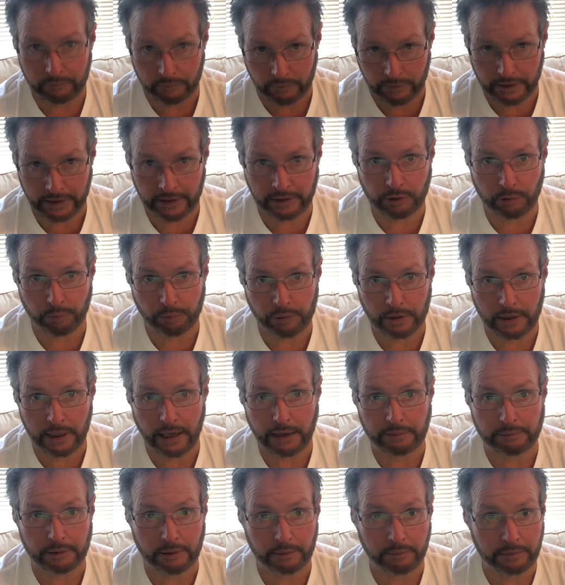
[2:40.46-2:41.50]
In the
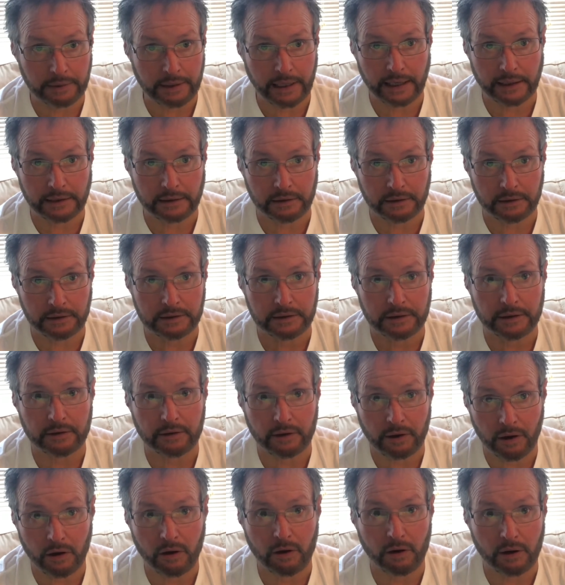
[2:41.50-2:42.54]
problem, God looks at our
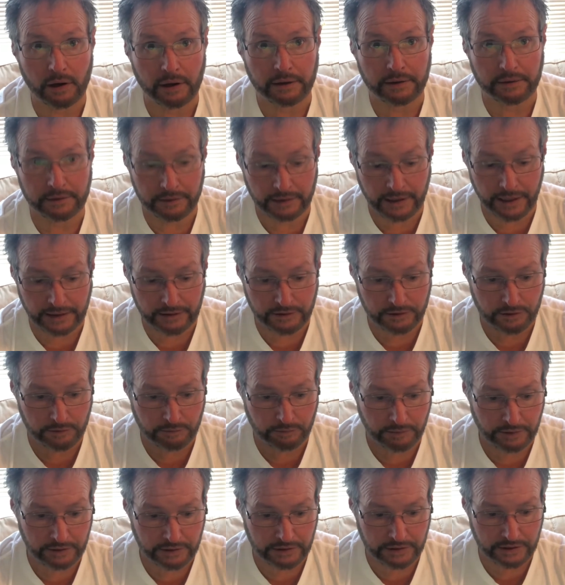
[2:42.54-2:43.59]
heart, not so
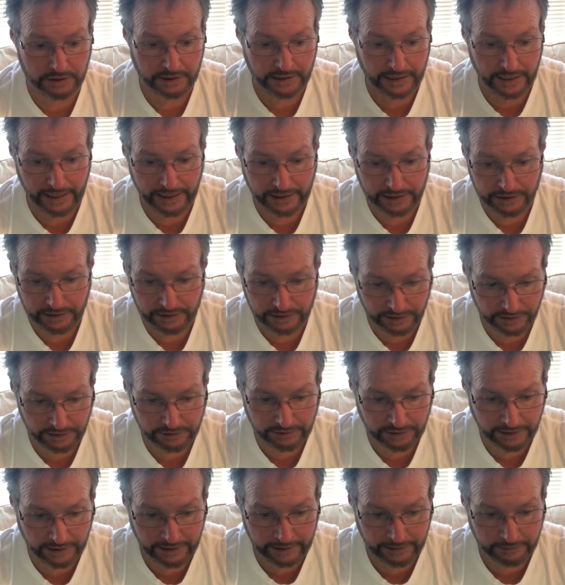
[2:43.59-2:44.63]
much the action at
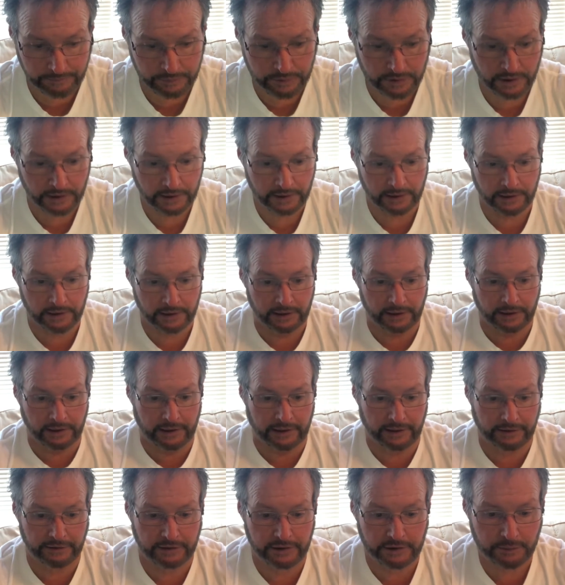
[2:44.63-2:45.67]
times.
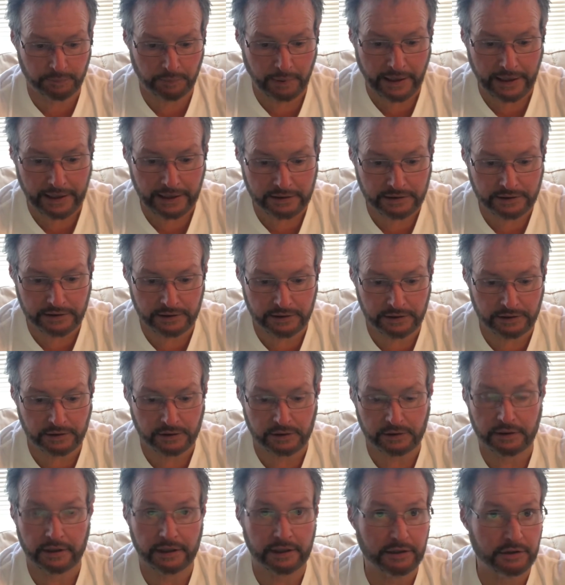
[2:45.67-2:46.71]
In this passage,
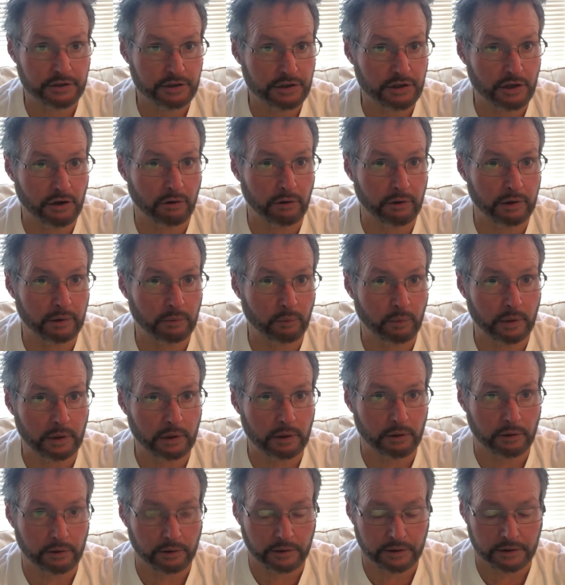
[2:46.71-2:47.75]
he's showing what
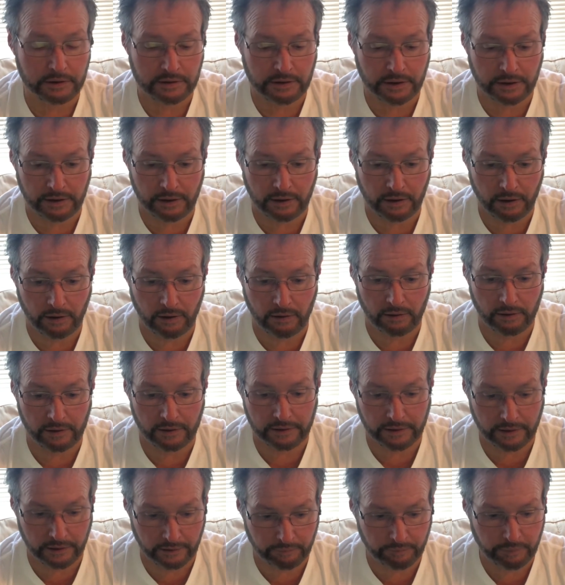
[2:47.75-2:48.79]
lurks in the
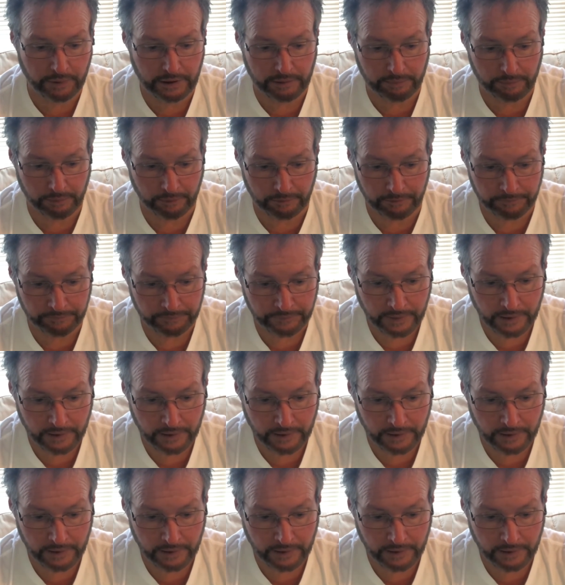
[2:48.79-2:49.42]
heart of people.